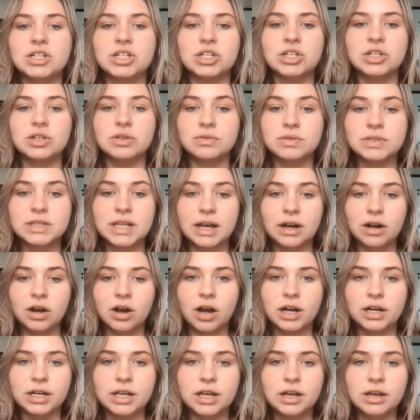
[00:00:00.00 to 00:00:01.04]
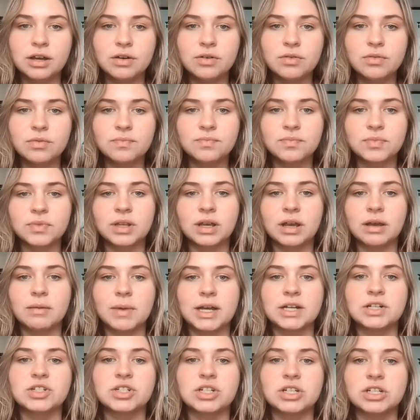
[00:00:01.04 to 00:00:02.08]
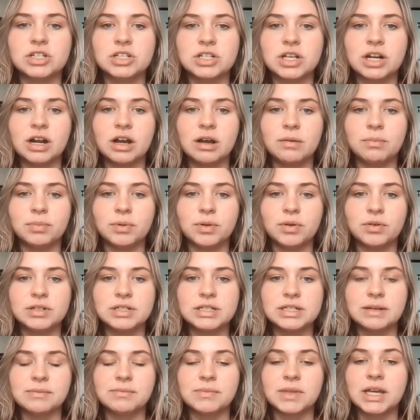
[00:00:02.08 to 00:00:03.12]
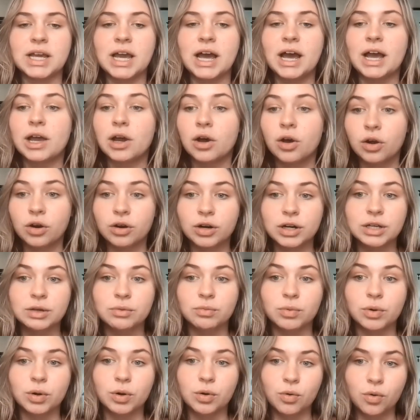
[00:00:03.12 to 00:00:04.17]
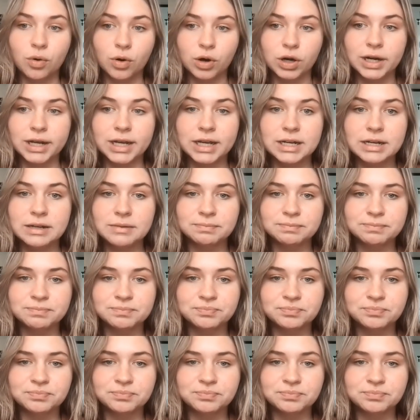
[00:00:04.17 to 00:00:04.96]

and use that audio. I'm actually just going to upload something I already recorded,